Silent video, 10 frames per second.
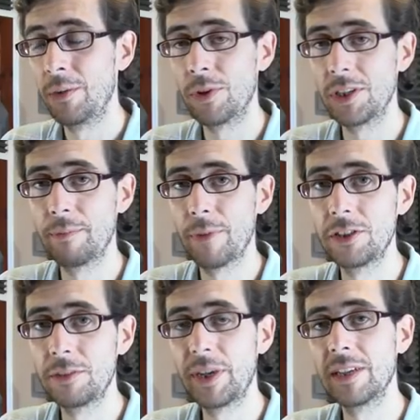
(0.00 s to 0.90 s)
what you
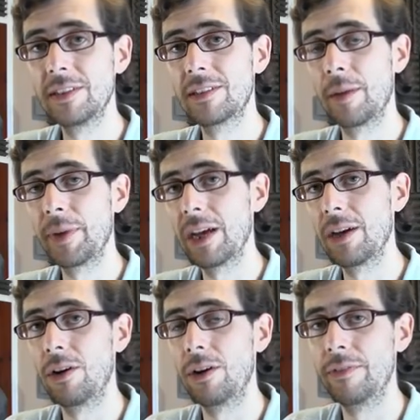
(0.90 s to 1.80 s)
post because it's coming
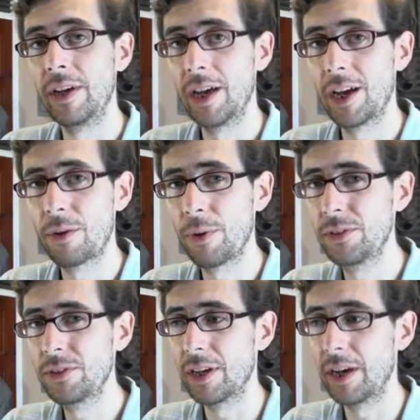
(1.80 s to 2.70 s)
out of a
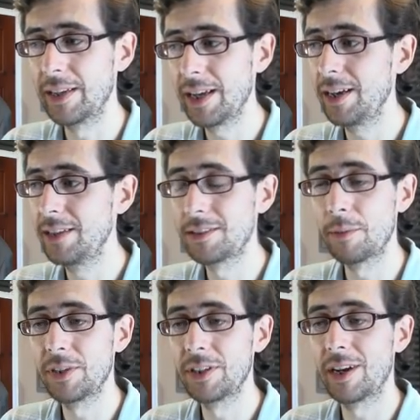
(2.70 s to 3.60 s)
quota, and that is
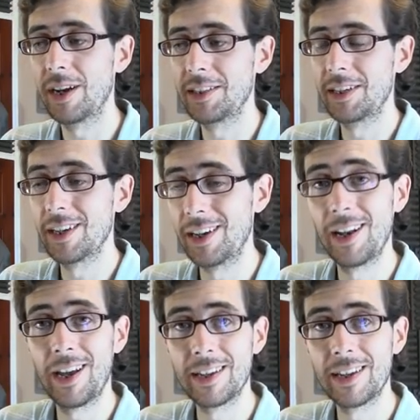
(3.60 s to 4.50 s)
something that I actually kind
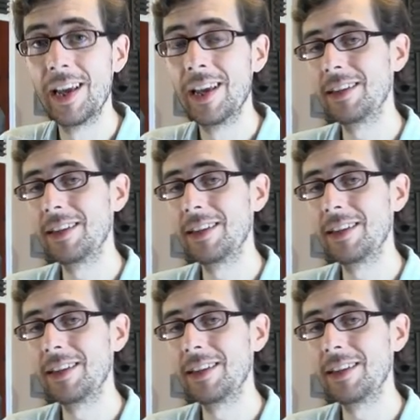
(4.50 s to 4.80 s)
of like.